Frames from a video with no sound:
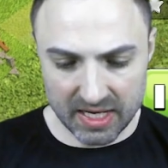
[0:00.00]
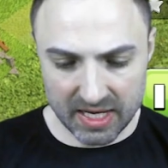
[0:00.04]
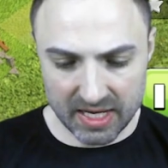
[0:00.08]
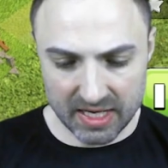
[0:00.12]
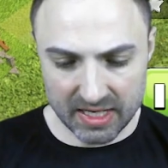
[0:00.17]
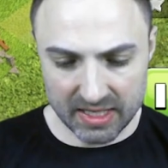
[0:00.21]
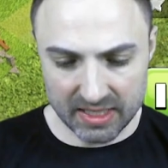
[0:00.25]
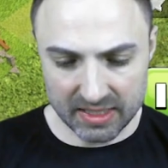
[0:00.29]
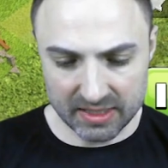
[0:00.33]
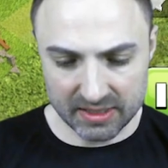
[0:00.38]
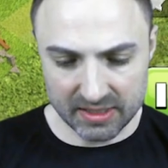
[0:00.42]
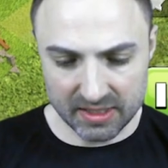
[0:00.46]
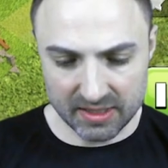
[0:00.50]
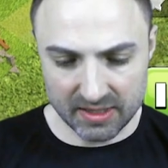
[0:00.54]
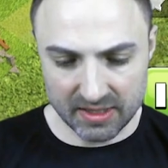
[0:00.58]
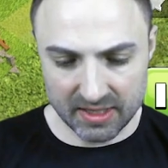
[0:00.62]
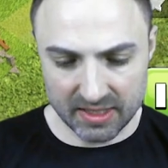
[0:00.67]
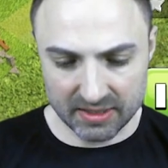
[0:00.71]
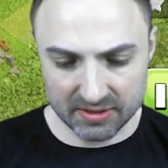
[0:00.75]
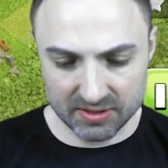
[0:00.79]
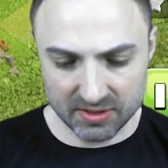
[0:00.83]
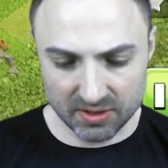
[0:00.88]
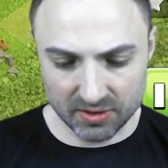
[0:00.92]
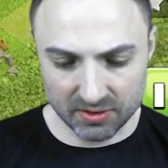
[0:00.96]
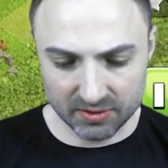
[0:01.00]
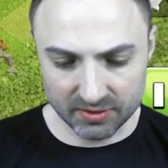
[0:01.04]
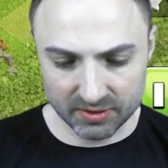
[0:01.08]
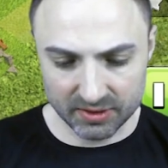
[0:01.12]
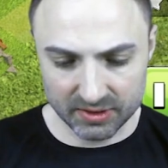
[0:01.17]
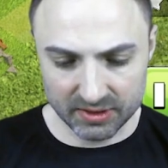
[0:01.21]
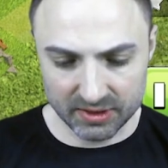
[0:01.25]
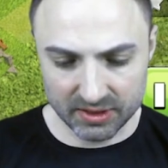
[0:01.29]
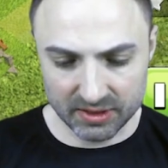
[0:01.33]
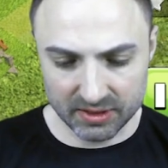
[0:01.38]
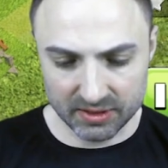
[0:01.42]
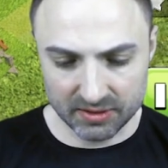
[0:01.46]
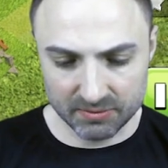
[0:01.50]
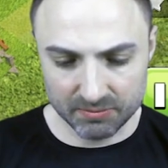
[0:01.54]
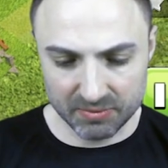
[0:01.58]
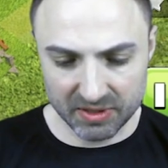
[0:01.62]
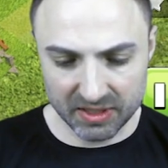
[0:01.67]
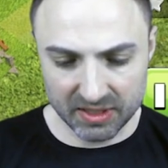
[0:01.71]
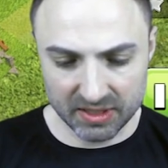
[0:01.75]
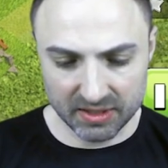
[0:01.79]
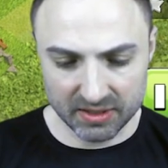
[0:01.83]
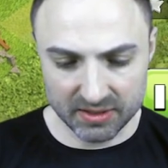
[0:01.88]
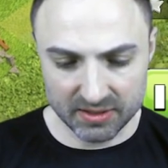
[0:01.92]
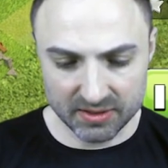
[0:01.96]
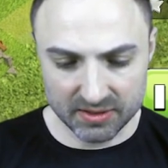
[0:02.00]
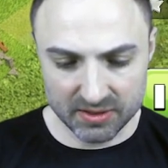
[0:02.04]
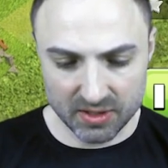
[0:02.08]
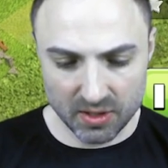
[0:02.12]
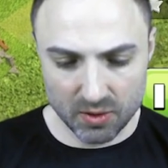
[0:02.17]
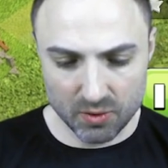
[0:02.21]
and that's all you need because,